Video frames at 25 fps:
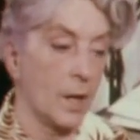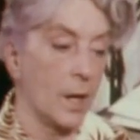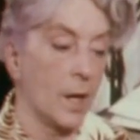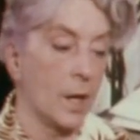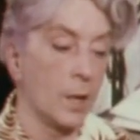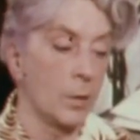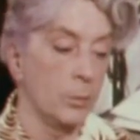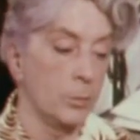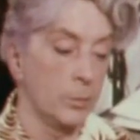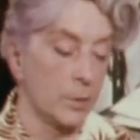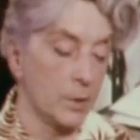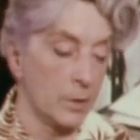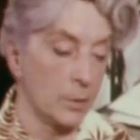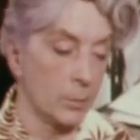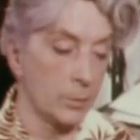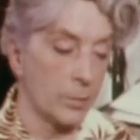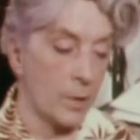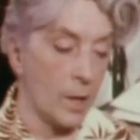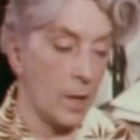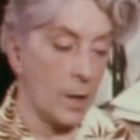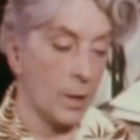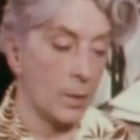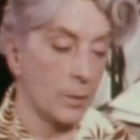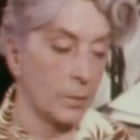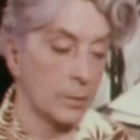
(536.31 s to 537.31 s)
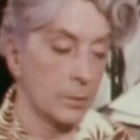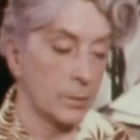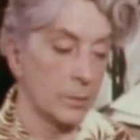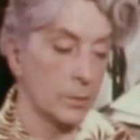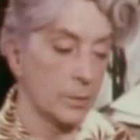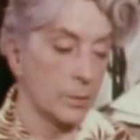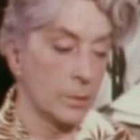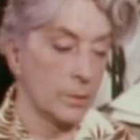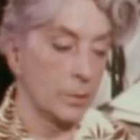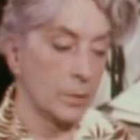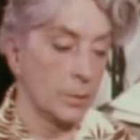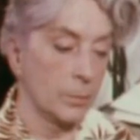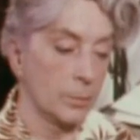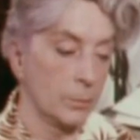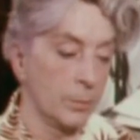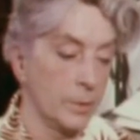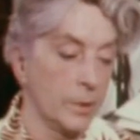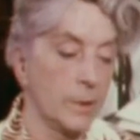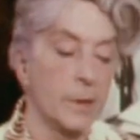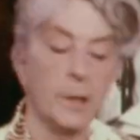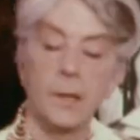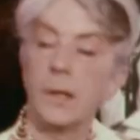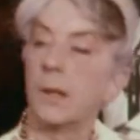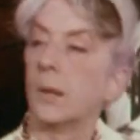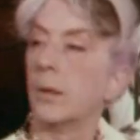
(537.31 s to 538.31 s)
and middle-brow,
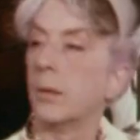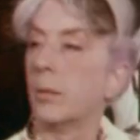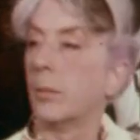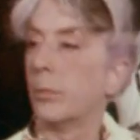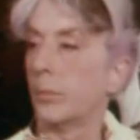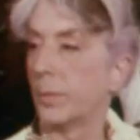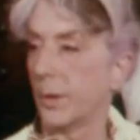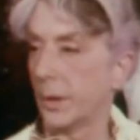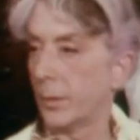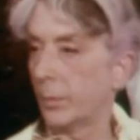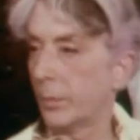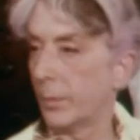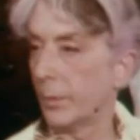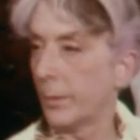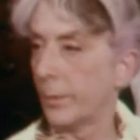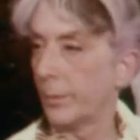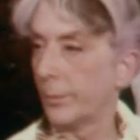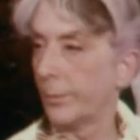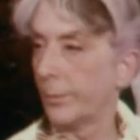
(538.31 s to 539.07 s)
middling people.